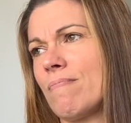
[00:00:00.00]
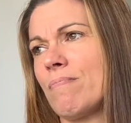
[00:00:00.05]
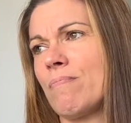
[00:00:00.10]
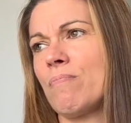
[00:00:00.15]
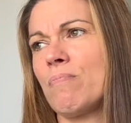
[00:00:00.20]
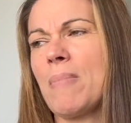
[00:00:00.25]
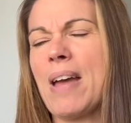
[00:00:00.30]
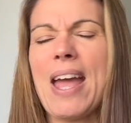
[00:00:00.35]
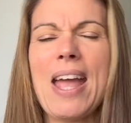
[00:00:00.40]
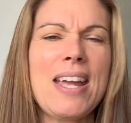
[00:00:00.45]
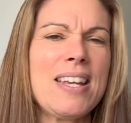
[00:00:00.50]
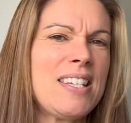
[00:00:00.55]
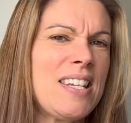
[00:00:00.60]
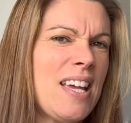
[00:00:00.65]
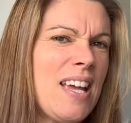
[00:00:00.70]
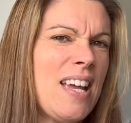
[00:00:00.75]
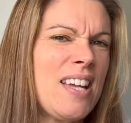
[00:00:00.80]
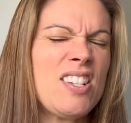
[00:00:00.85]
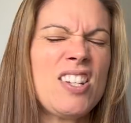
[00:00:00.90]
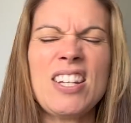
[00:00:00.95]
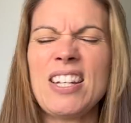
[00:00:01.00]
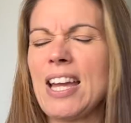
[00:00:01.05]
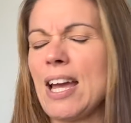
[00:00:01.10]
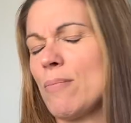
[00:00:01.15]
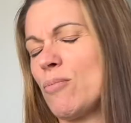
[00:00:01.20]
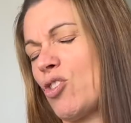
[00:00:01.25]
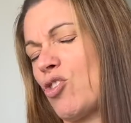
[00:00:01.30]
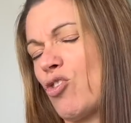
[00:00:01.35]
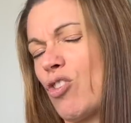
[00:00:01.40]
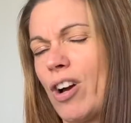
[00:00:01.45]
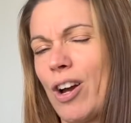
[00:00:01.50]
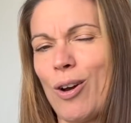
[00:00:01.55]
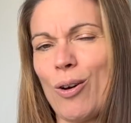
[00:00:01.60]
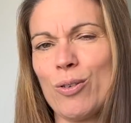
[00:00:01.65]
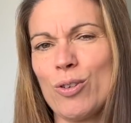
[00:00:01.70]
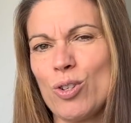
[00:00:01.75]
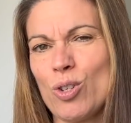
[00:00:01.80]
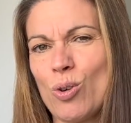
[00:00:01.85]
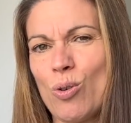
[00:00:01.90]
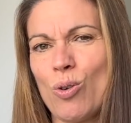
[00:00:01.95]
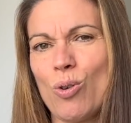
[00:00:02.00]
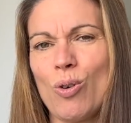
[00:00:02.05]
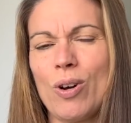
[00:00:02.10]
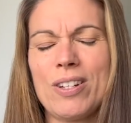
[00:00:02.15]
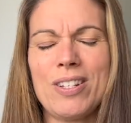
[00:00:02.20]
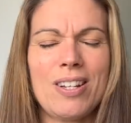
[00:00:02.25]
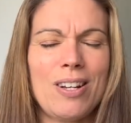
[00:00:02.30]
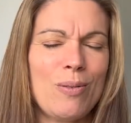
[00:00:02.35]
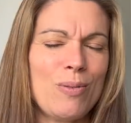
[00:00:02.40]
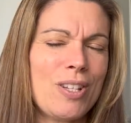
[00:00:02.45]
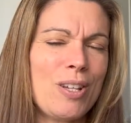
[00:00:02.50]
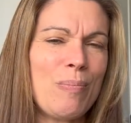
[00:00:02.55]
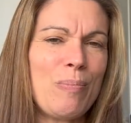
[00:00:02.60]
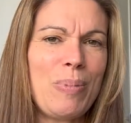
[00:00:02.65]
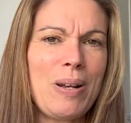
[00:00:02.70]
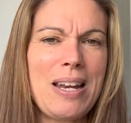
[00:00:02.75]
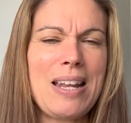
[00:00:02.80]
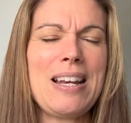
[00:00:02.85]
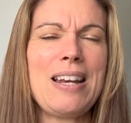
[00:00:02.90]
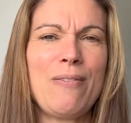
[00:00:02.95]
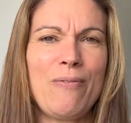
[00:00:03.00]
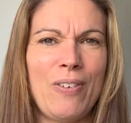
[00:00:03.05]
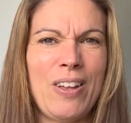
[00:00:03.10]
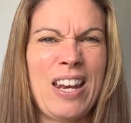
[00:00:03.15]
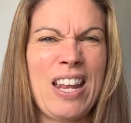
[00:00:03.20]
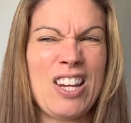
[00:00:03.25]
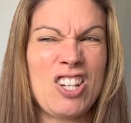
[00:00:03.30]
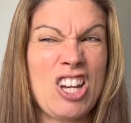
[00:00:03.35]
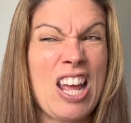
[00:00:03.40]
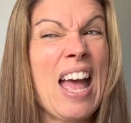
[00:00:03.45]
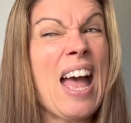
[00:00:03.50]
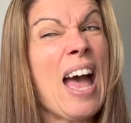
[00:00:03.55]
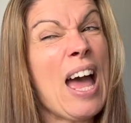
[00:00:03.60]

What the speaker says: made it, didn't get him to try it on at all until it was completely finished.